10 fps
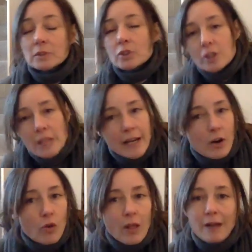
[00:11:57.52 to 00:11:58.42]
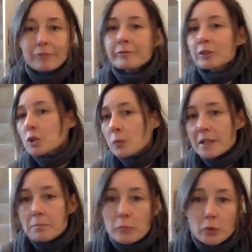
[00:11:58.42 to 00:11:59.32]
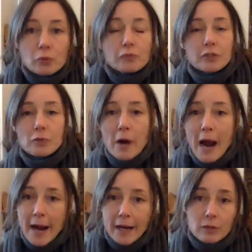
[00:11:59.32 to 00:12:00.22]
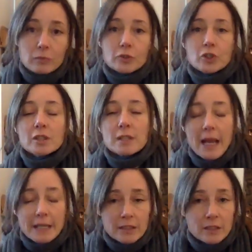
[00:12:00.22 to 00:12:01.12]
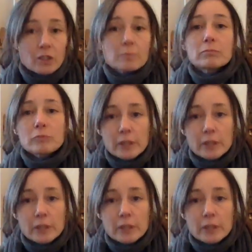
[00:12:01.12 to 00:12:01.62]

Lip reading: just getting all that fluid moved around, just getting some